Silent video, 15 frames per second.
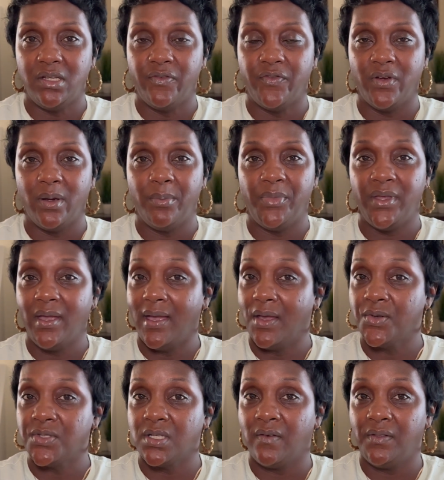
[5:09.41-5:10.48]
from the
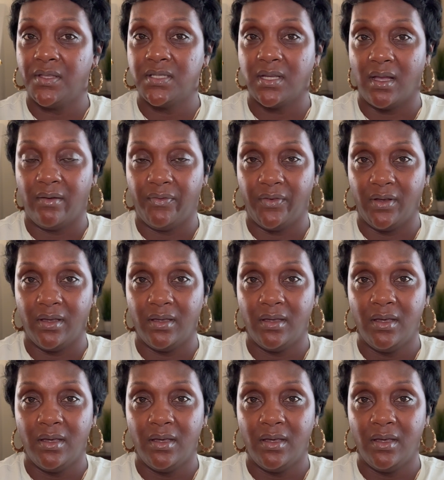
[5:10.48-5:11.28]
House of Lataffa.